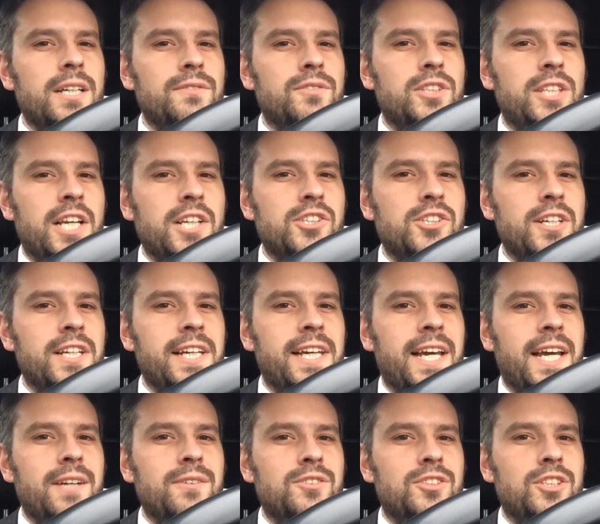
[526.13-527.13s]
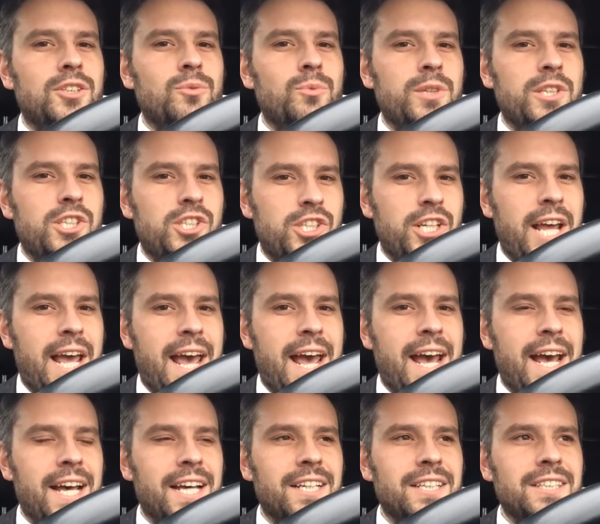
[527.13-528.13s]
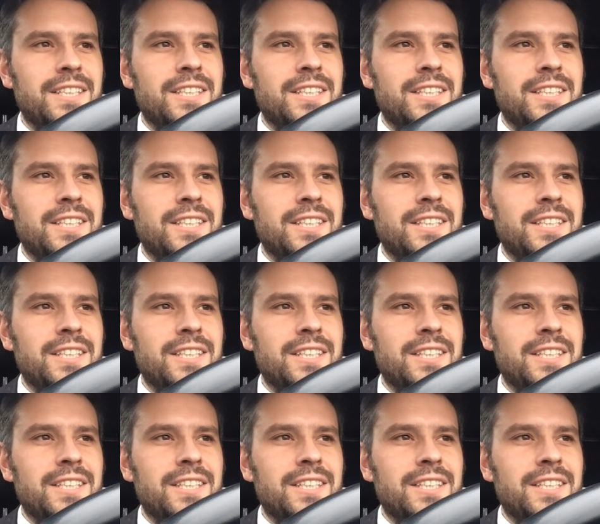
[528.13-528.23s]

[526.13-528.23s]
of sexual encounter with Cher.